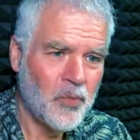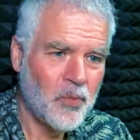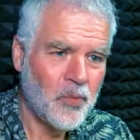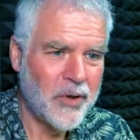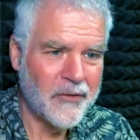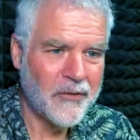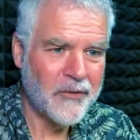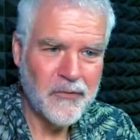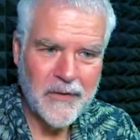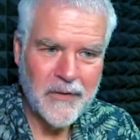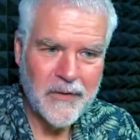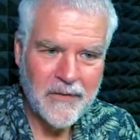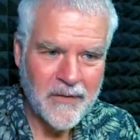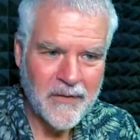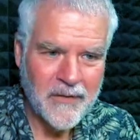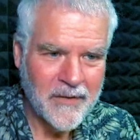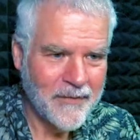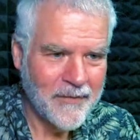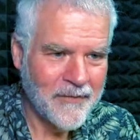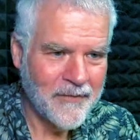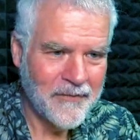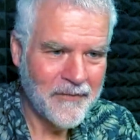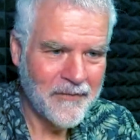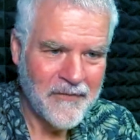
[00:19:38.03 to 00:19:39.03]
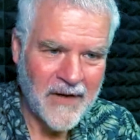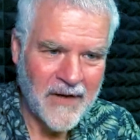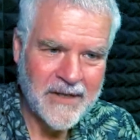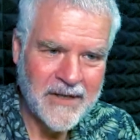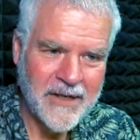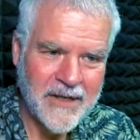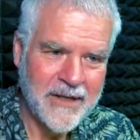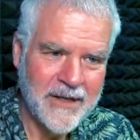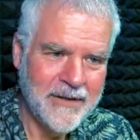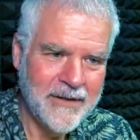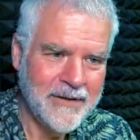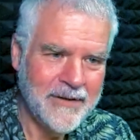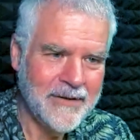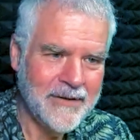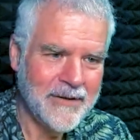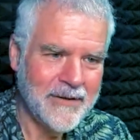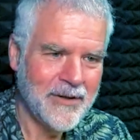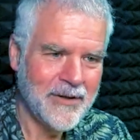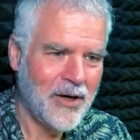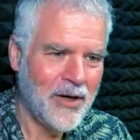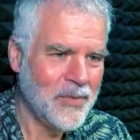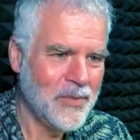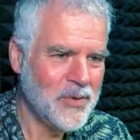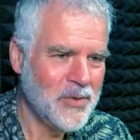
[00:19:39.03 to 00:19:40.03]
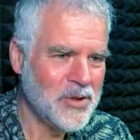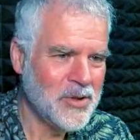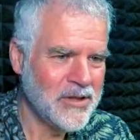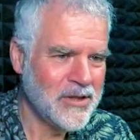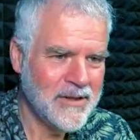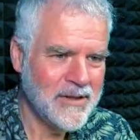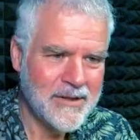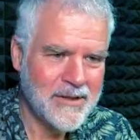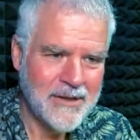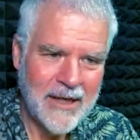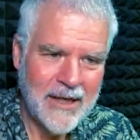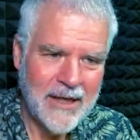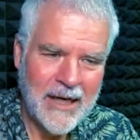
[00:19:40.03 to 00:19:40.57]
different funding options. Yeah.